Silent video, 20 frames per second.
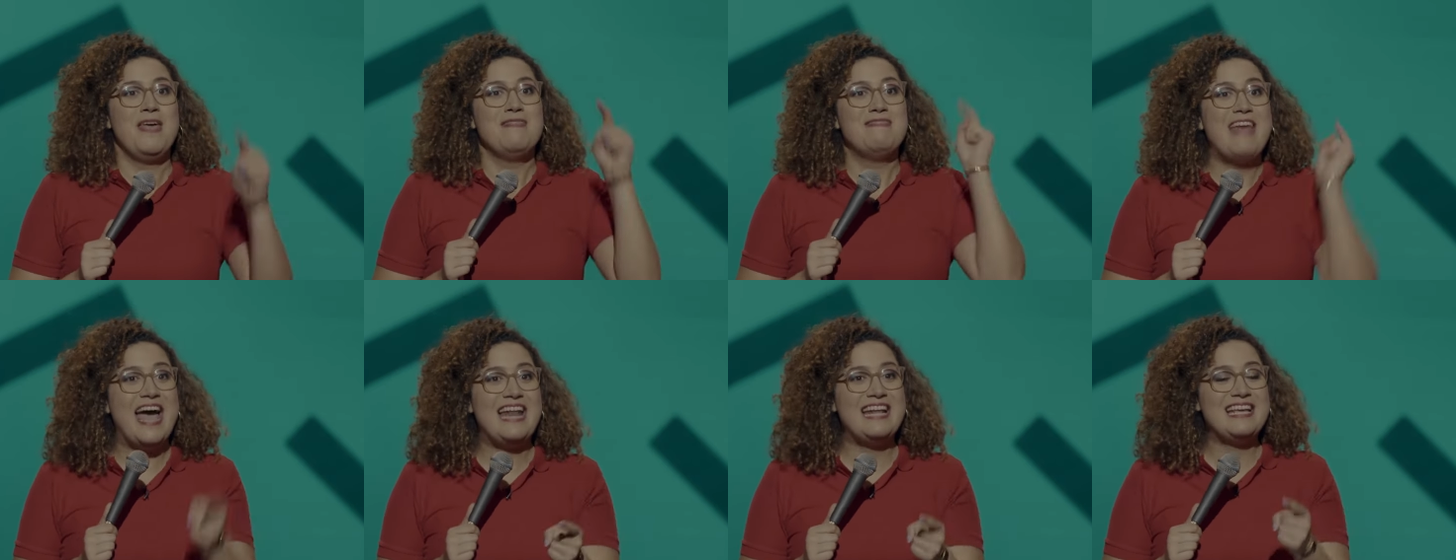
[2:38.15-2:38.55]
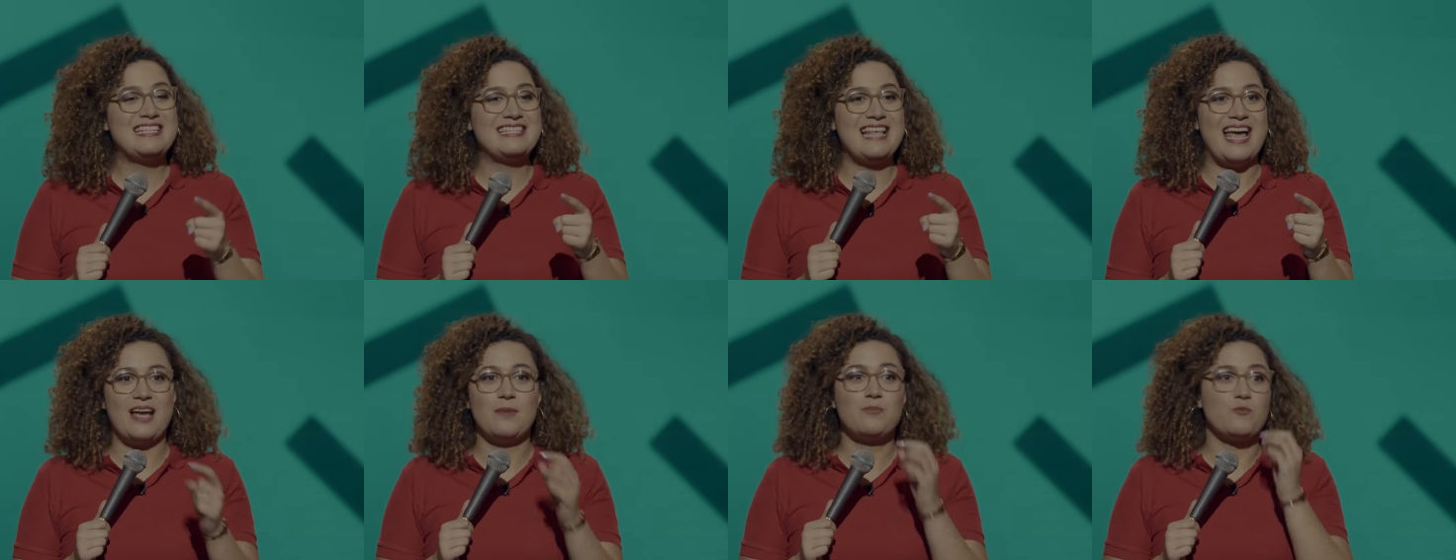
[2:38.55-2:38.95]
That is
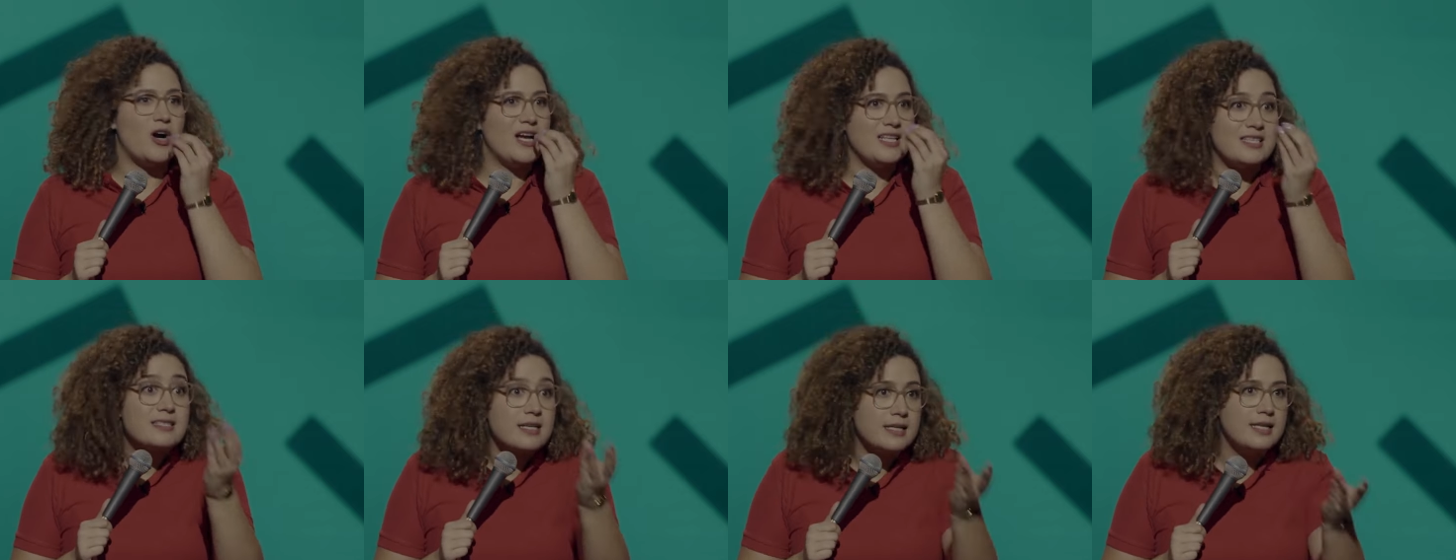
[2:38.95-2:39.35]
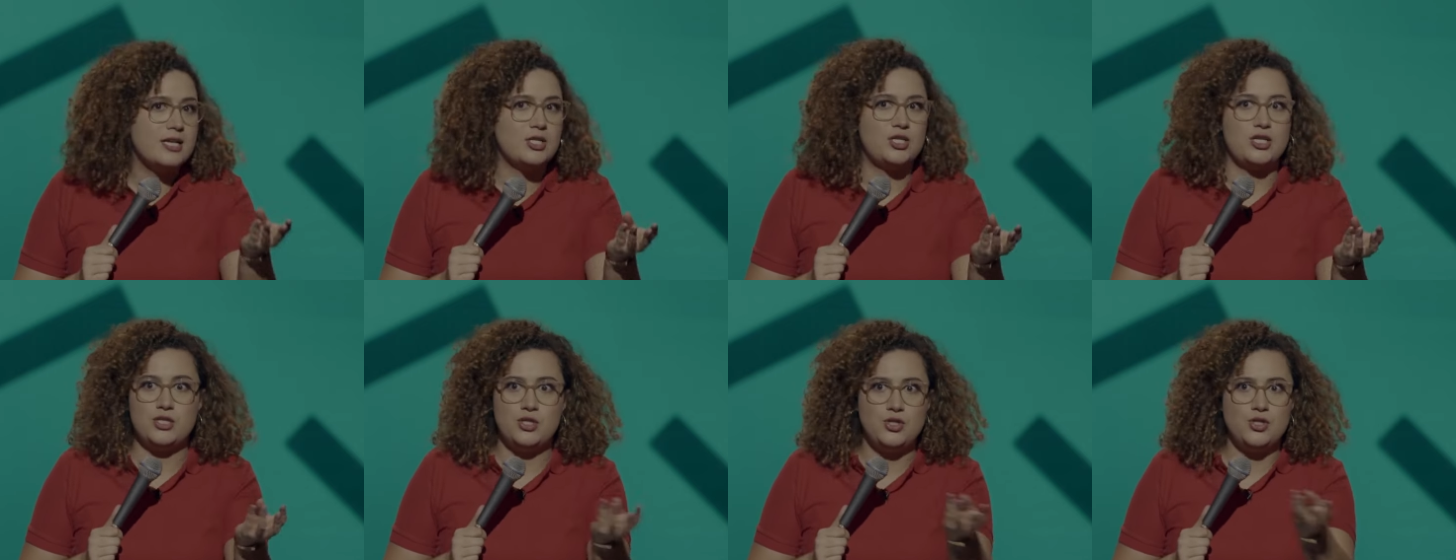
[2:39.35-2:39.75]
like, mm, it's
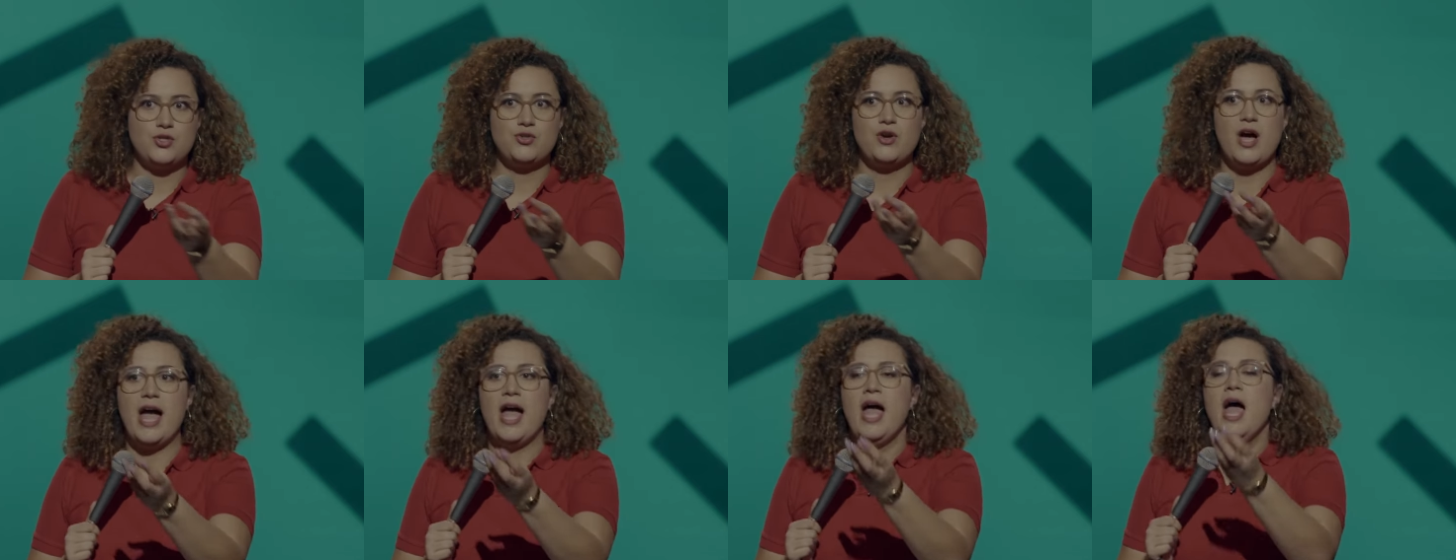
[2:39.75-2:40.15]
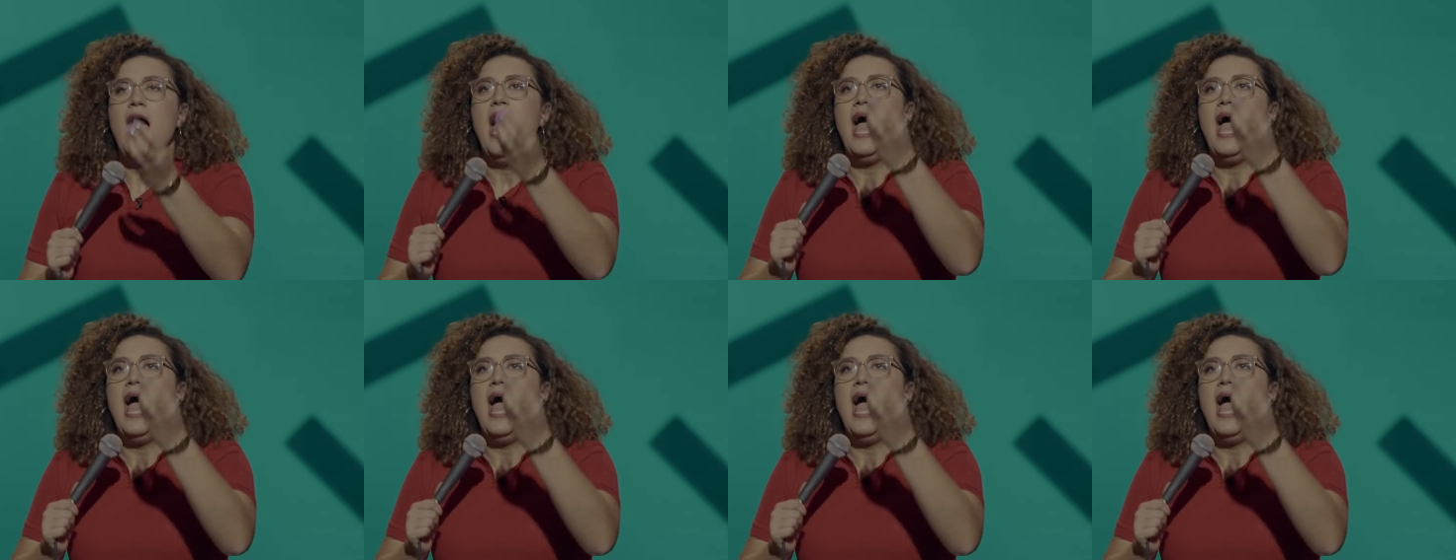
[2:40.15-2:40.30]
delicious, you should try it.